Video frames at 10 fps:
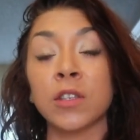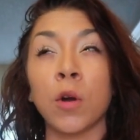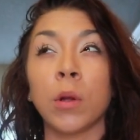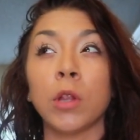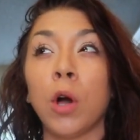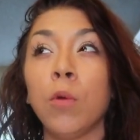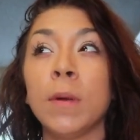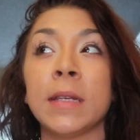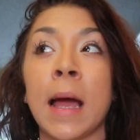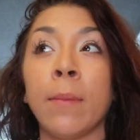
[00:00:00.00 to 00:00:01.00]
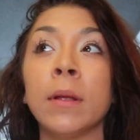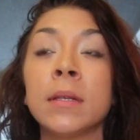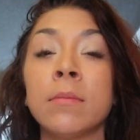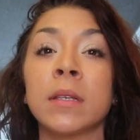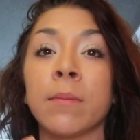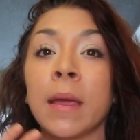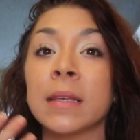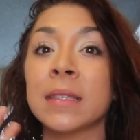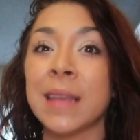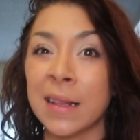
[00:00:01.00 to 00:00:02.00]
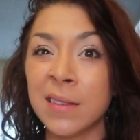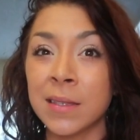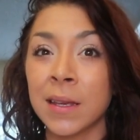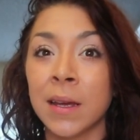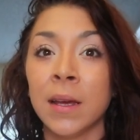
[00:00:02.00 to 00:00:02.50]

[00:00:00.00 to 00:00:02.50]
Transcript: So low metabolism doesn't make sense.